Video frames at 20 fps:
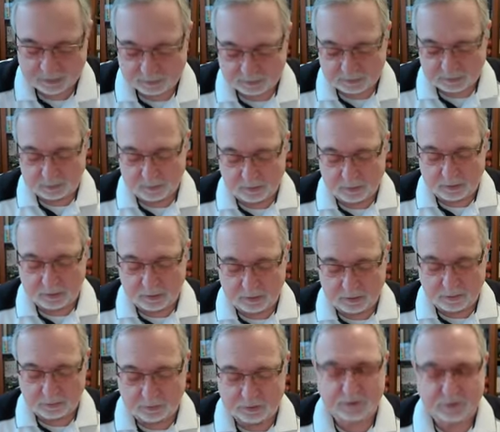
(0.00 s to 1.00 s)
so that's what I
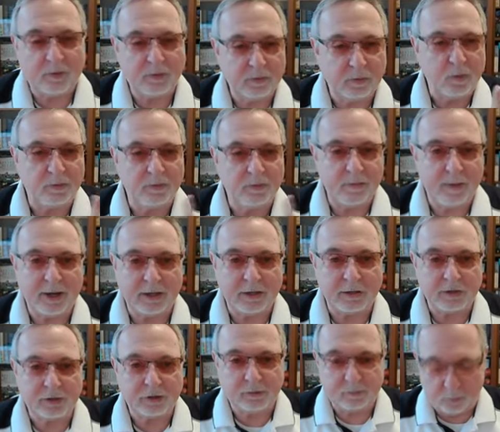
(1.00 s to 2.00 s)
want to know. We'll start with one. We
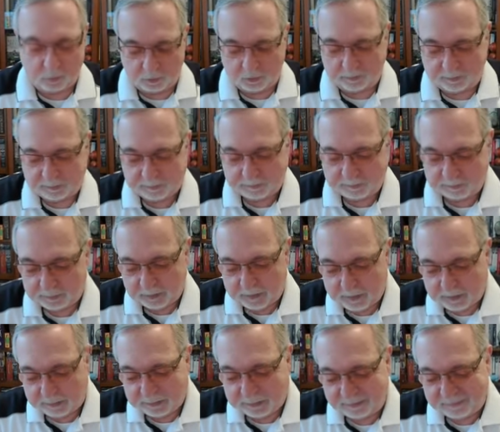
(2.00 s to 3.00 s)
might get two more.
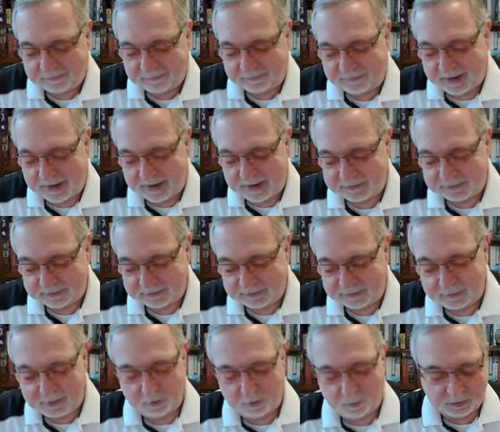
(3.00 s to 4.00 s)
Hey,
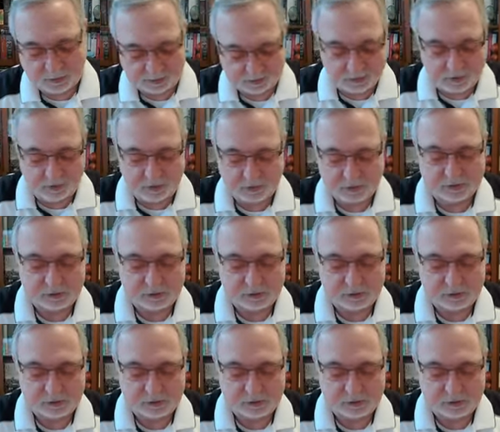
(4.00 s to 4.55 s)
Fazza. What did the